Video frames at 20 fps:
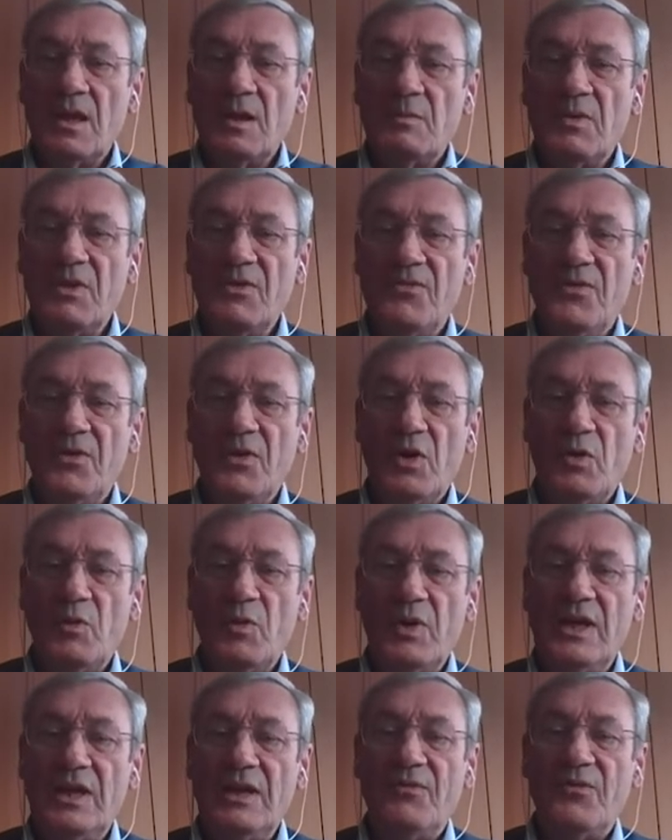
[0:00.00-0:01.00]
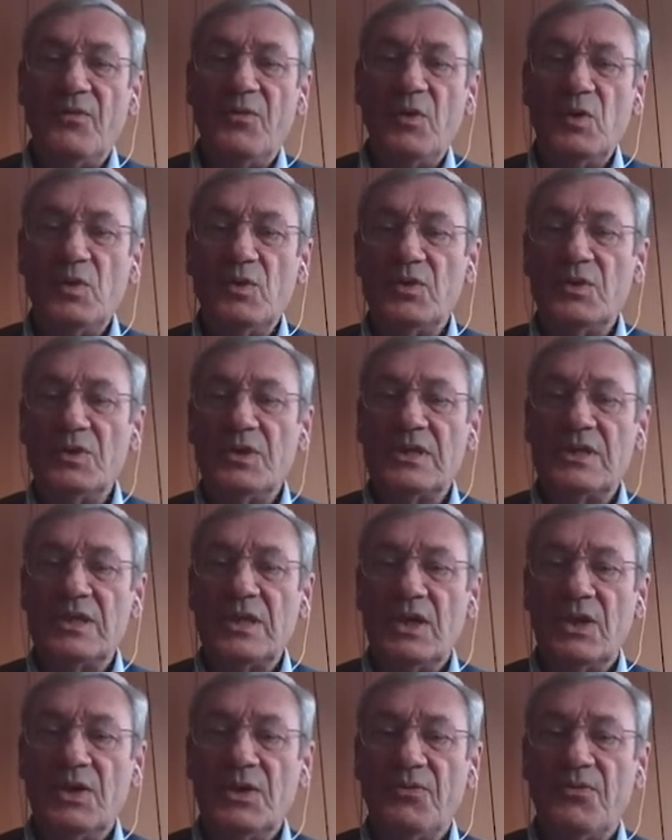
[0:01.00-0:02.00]
Before we focus
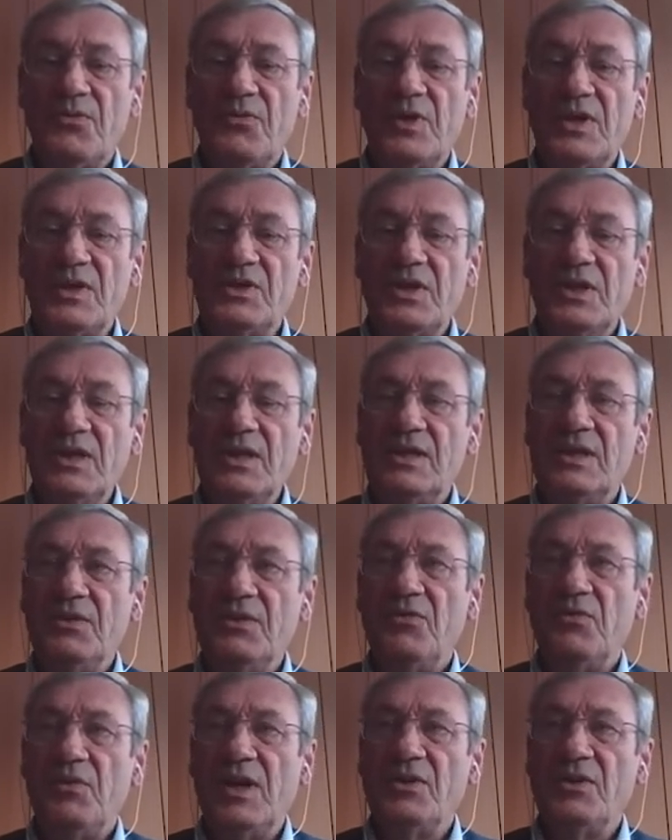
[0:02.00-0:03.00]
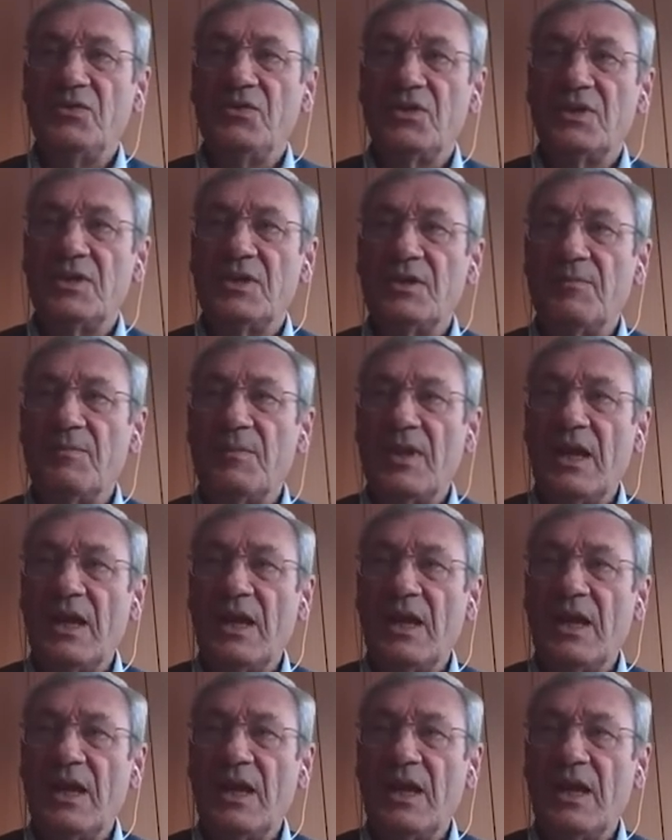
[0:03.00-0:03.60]
on fragility fractures,